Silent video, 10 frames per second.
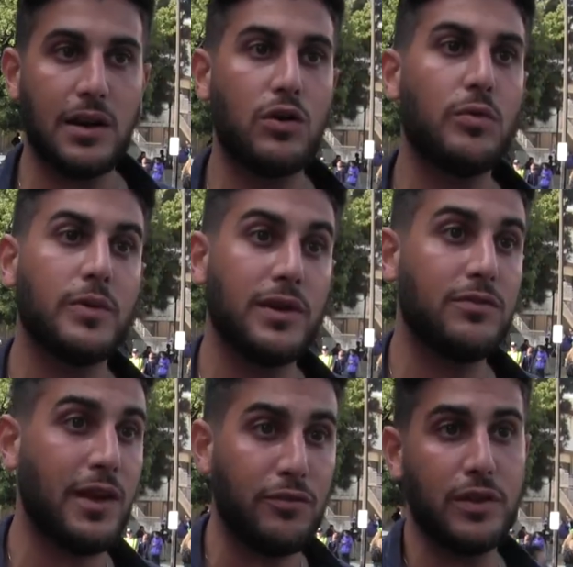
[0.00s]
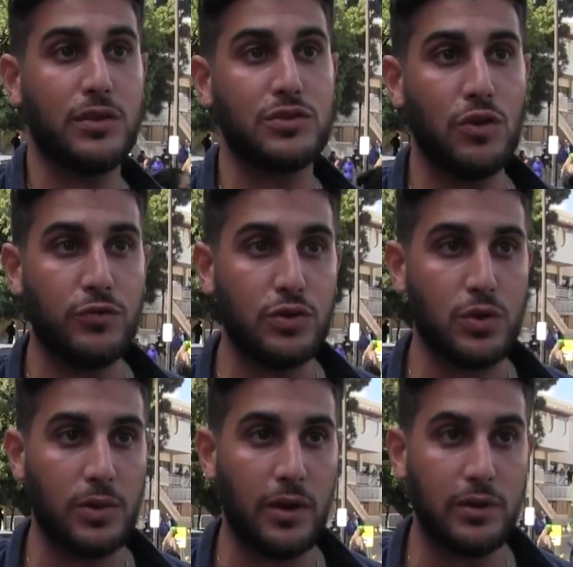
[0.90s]
and I don't believe definitely there's no
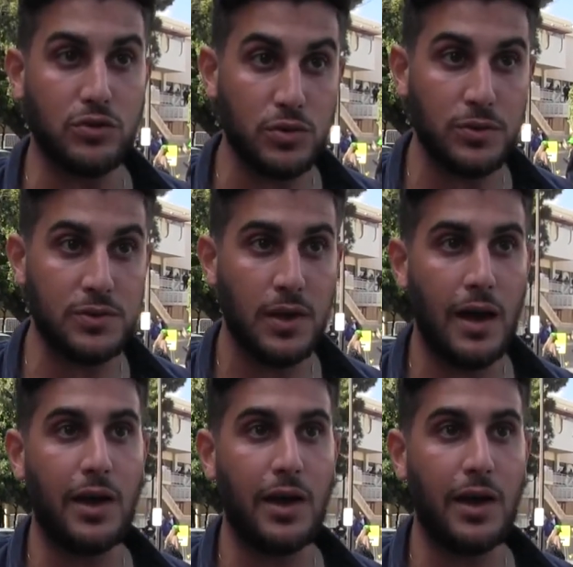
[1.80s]
future without Jews.